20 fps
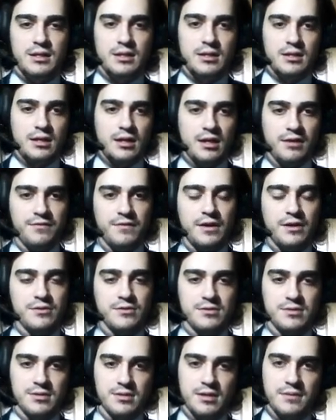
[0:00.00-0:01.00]
I found
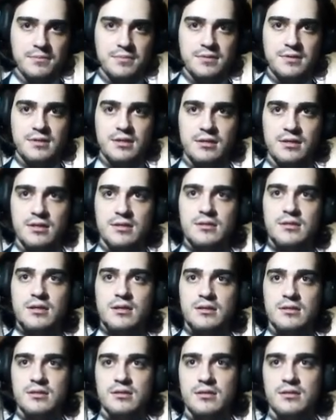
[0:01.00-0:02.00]
some
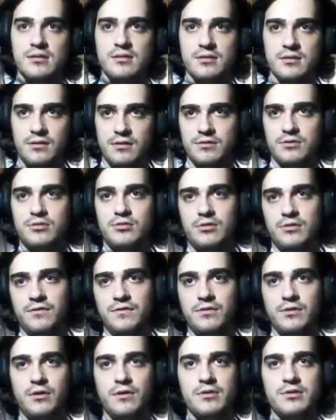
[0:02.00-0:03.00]
statistics through
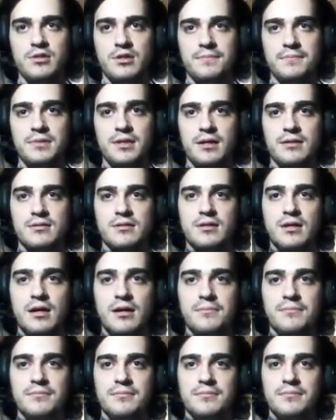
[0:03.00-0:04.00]

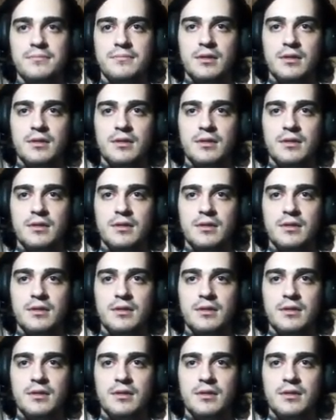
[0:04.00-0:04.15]
flowship.com.